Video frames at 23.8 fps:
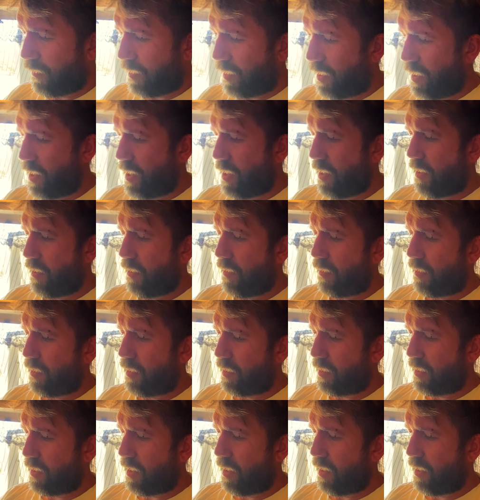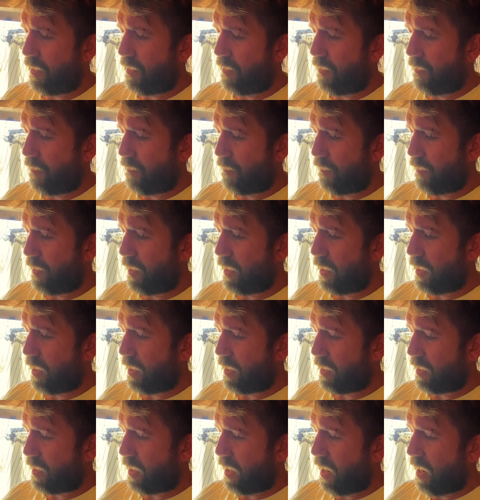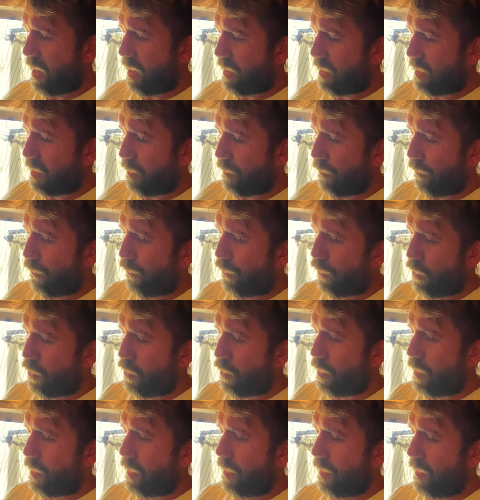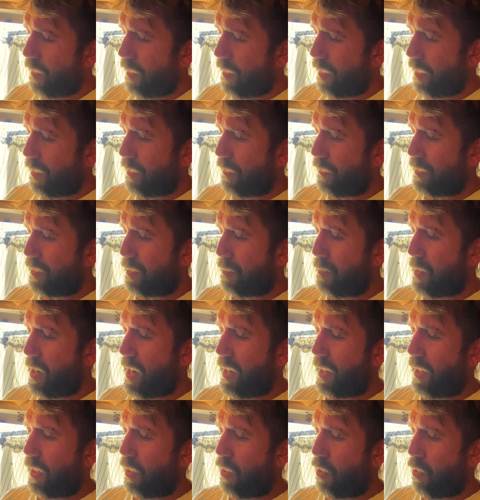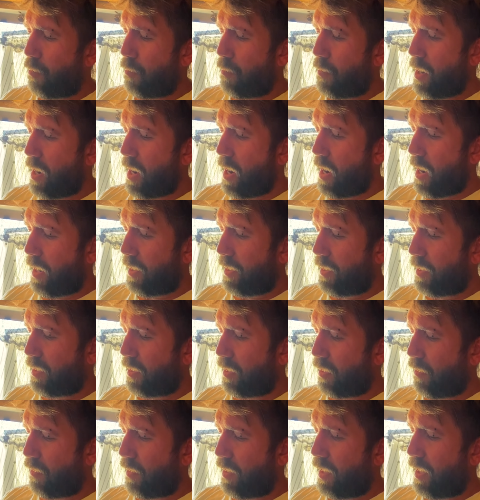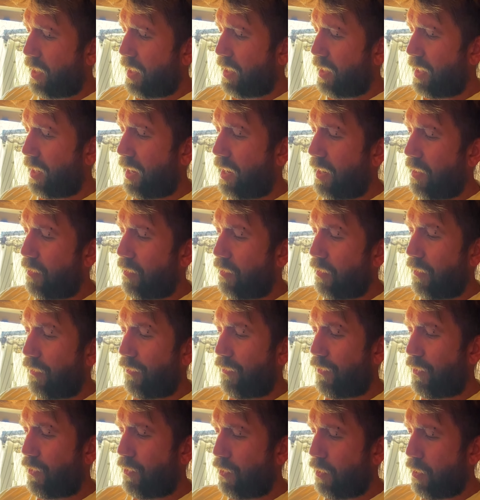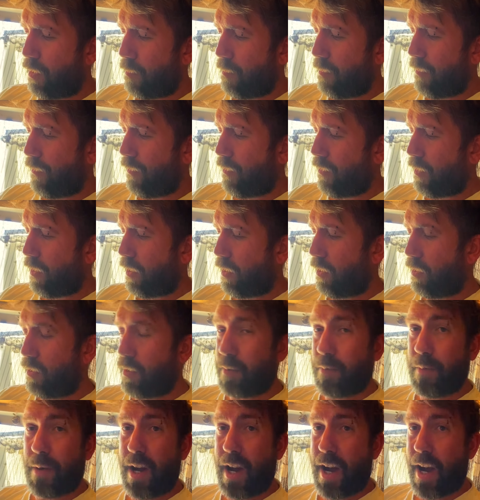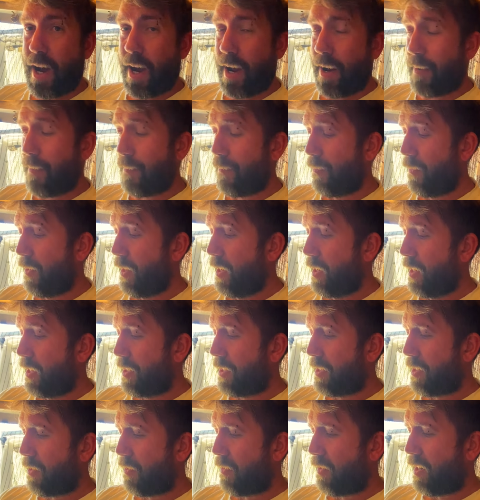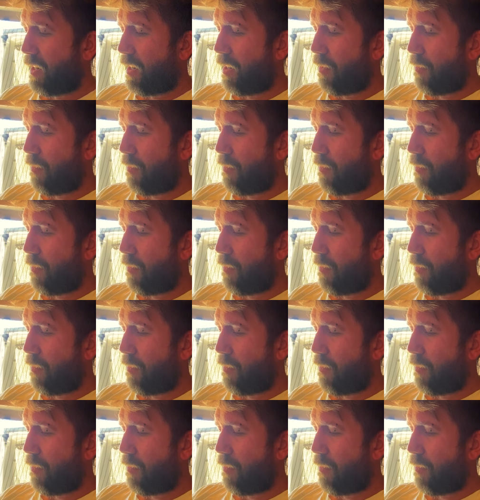now because I realized I had some fruit that was about to go bad, so I need to eat all the fruit up before it goes bad. So we got a